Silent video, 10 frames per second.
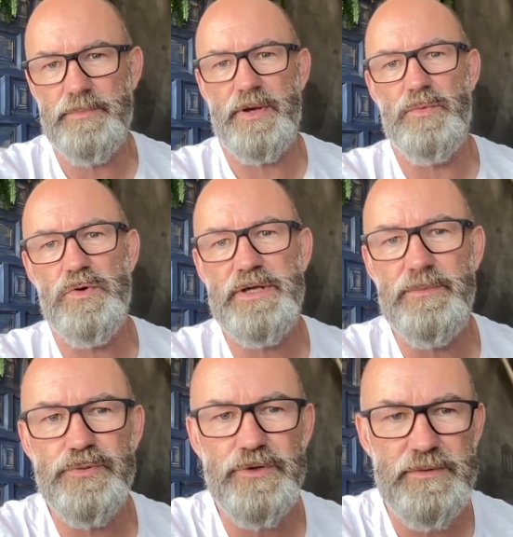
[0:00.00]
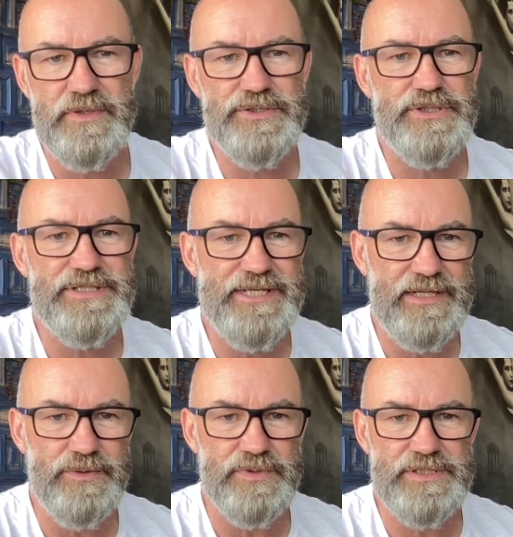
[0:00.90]
by working pretty much
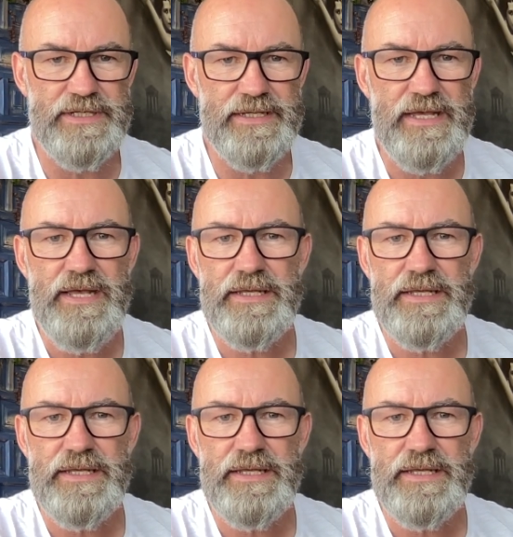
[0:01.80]
continuously,